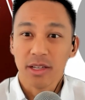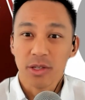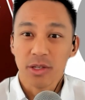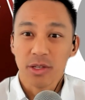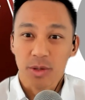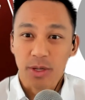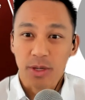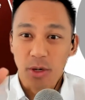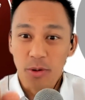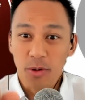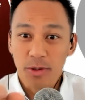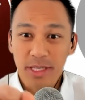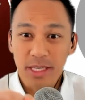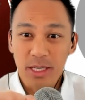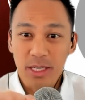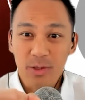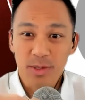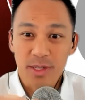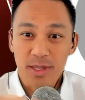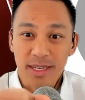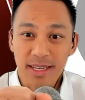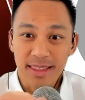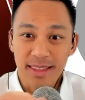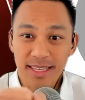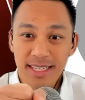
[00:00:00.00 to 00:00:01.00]
you can only
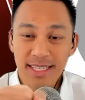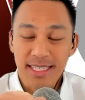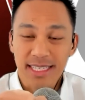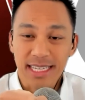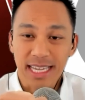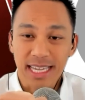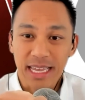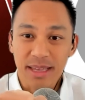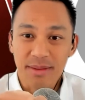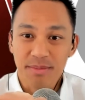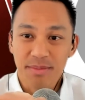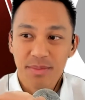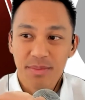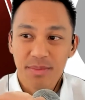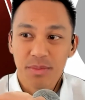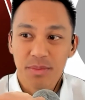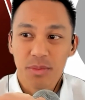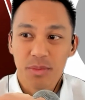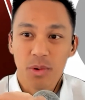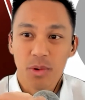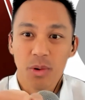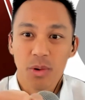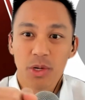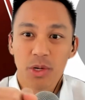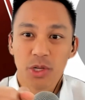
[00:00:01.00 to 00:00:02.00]
use it in this game,
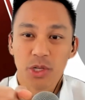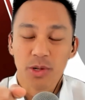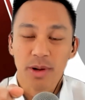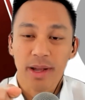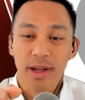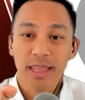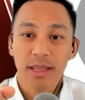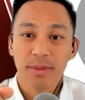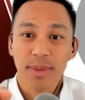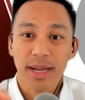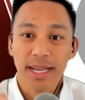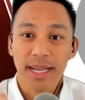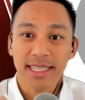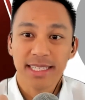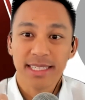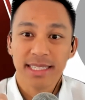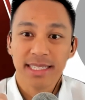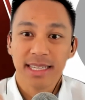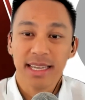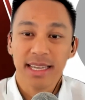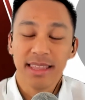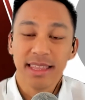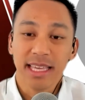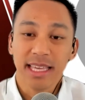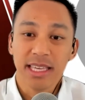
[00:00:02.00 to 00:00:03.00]
or would you rather buy a
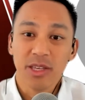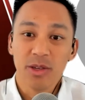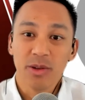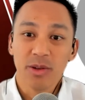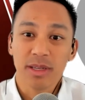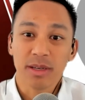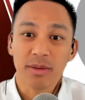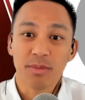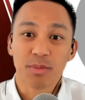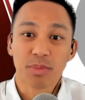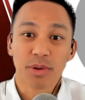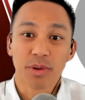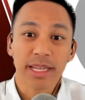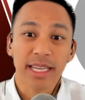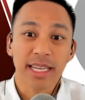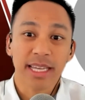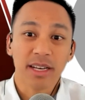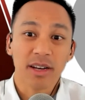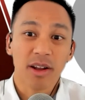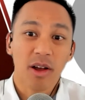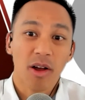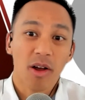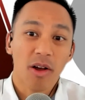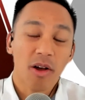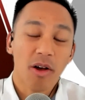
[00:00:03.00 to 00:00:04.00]
skin that you can bring
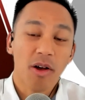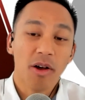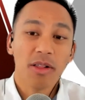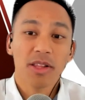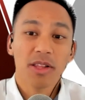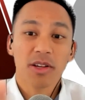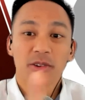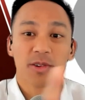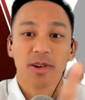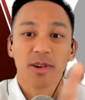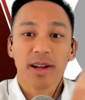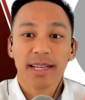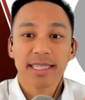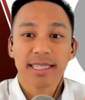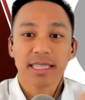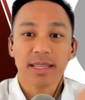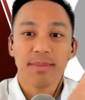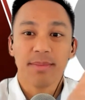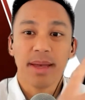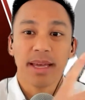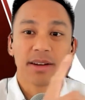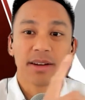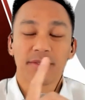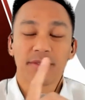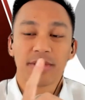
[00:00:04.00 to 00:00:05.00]
it all across the
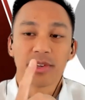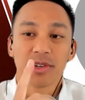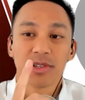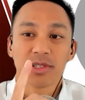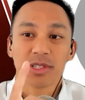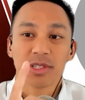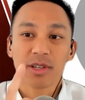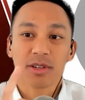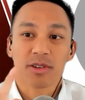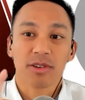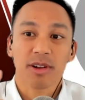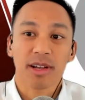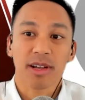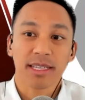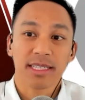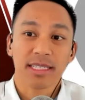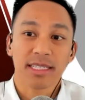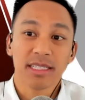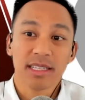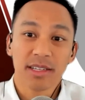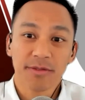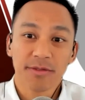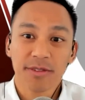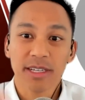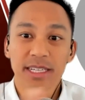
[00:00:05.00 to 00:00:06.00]
metaverse, across
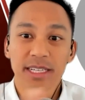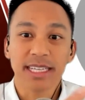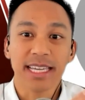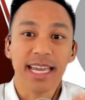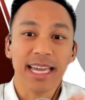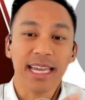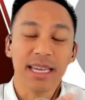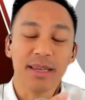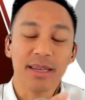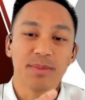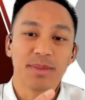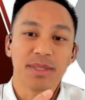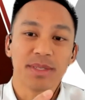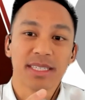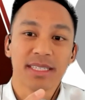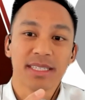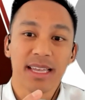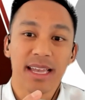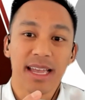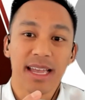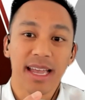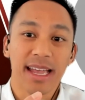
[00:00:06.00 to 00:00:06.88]
different games?